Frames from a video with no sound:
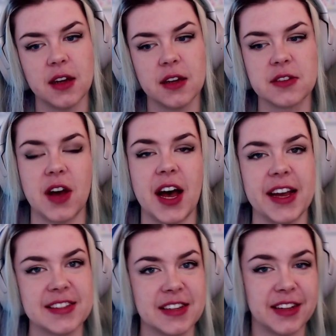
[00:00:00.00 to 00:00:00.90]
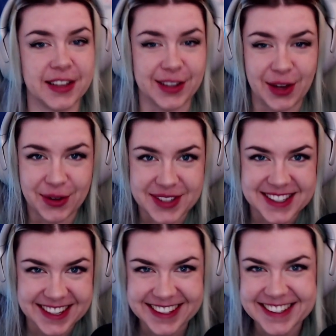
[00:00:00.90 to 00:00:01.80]
so I still
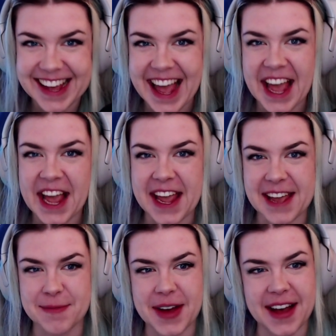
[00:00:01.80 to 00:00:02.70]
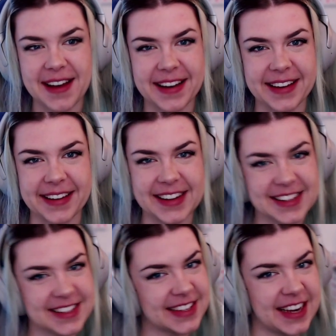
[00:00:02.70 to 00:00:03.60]
used it in my
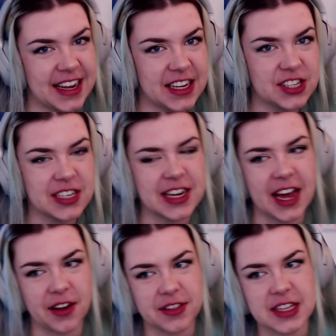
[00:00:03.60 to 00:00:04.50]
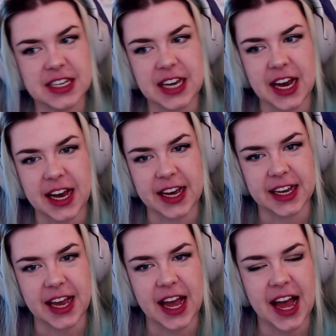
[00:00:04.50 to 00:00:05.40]
installation. I don't think
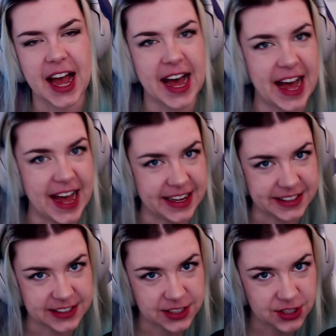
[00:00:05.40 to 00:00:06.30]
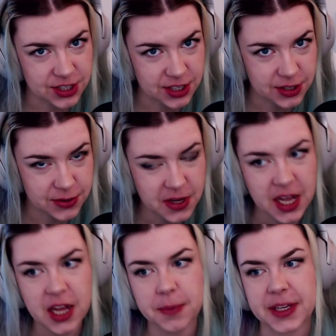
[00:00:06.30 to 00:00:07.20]
I had to,
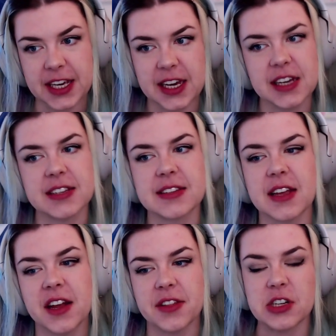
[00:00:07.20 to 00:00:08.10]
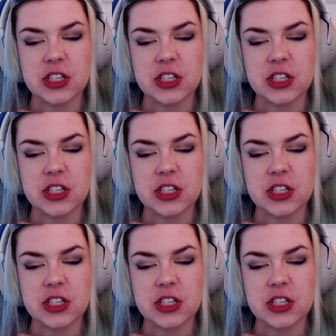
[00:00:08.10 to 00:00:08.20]
because there's